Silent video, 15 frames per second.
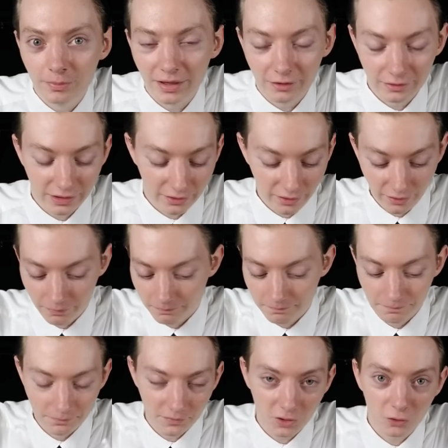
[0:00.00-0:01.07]
Bell, and that's
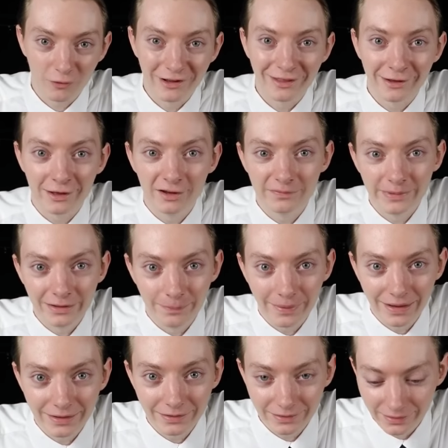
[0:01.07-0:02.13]
why they gave me the
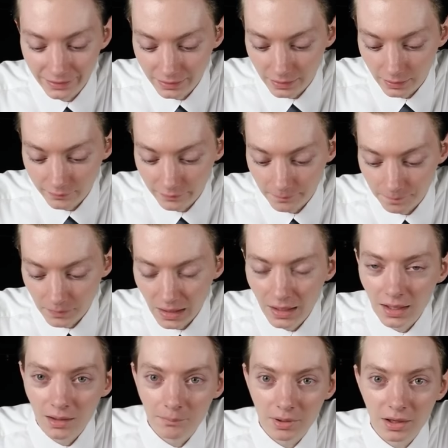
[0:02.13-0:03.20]
bag that they gave.
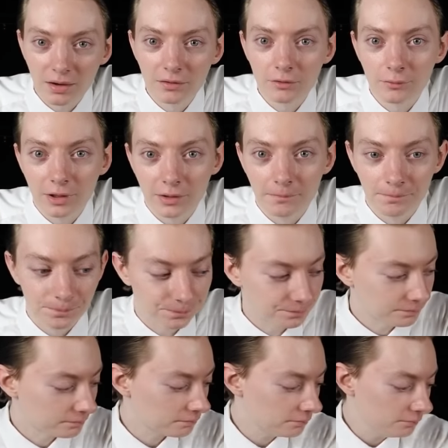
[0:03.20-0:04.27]
But either way,
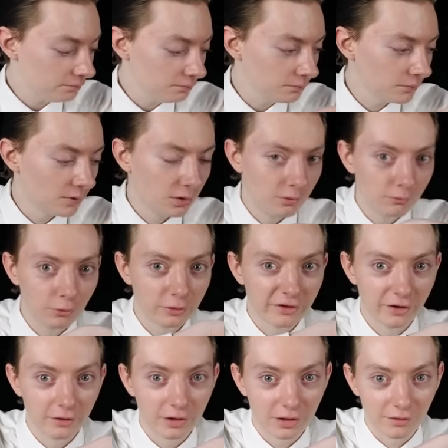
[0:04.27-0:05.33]
we'll
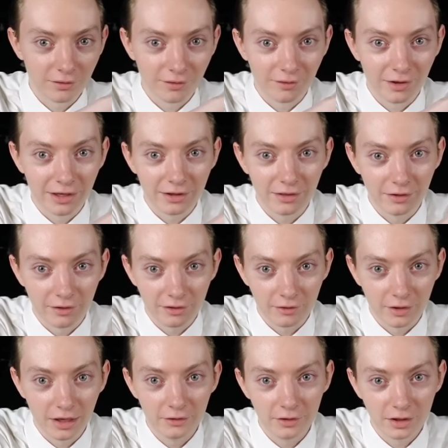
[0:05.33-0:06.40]
turn it like this, so
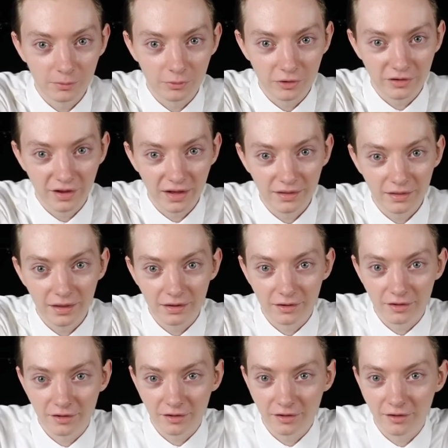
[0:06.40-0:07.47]
now you can pretend that
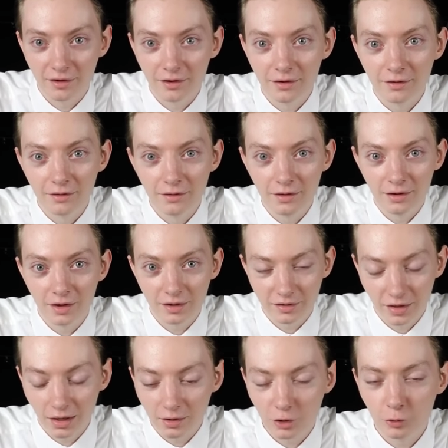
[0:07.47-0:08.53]
it's just a
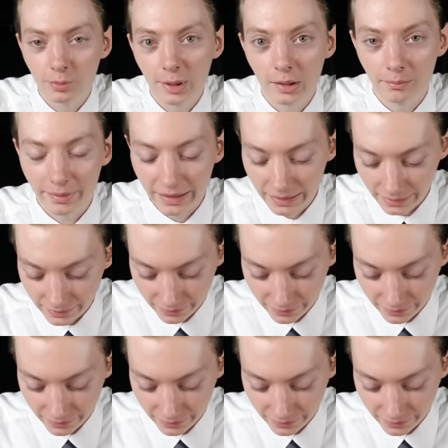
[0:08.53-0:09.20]
Taco Bell bag